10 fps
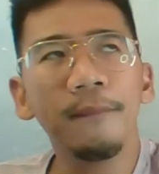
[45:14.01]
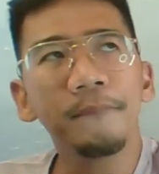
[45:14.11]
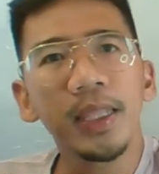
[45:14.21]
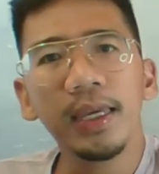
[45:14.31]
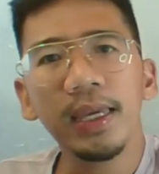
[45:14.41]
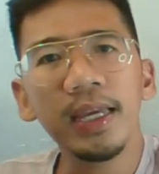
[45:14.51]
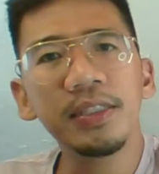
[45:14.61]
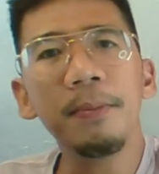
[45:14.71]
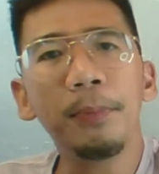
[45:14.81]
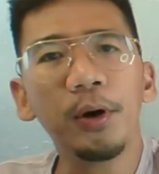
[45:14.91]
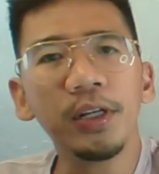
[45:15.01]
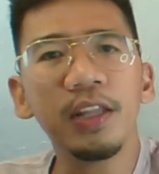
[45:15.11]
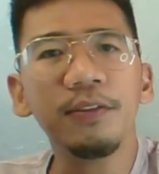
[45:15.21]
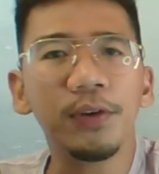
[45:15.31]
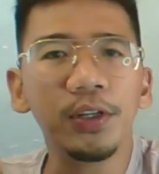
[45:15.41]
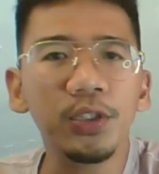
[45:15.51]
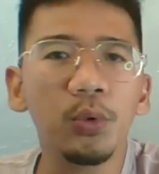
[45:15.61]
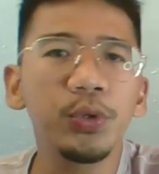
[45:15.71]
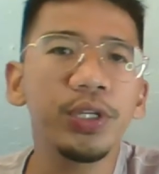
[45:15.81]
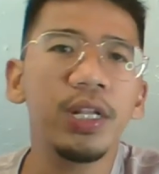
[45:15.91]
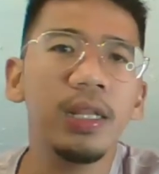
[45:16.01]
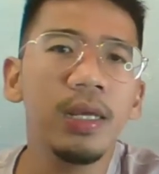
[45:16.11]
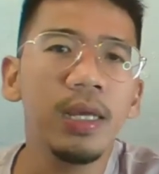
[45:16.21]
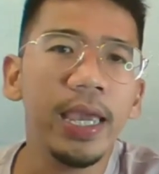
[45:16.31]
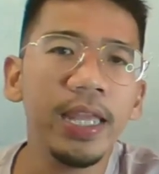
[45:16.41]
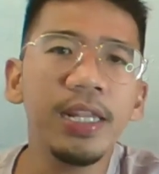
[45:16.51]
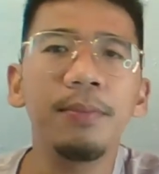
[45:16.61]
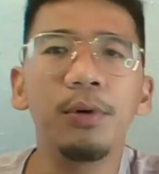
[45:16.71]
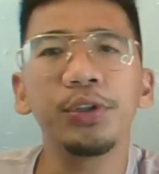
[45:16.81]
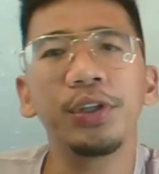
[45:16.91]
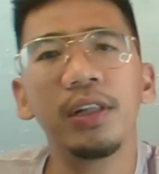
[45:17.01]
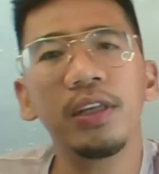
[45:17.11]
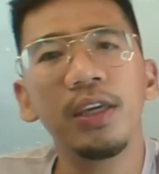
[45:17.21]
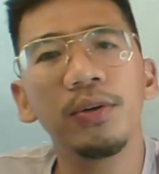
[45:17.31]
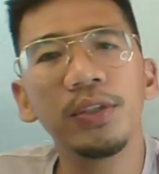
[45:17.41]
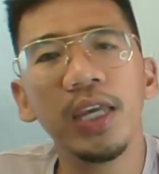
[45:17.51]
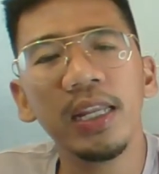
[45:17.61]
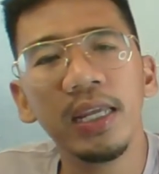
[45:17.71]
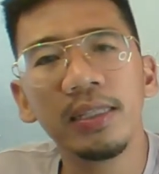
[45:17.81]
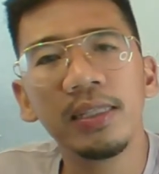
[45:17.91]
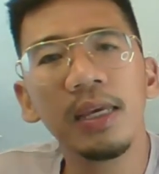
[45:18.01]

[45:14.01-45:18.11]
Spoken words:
So it's important for social and emotional cues,